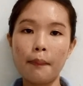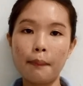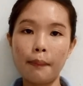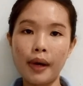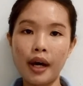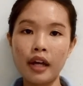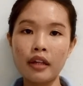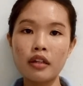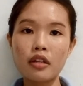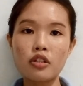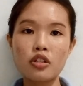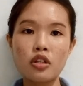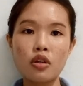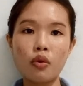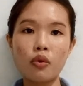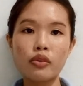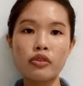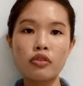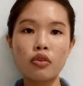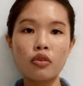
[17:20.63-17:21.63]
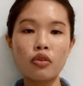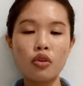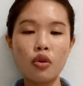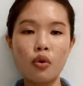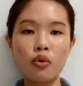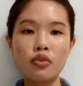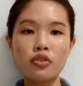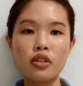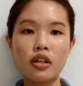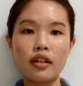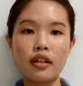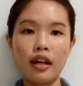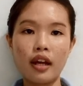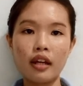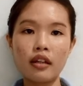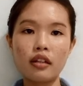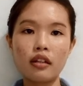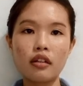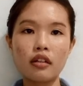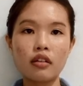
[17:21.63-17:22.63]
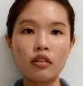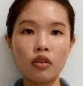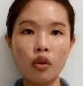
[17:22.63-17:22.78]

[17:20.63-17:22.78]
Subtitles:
But she also notes that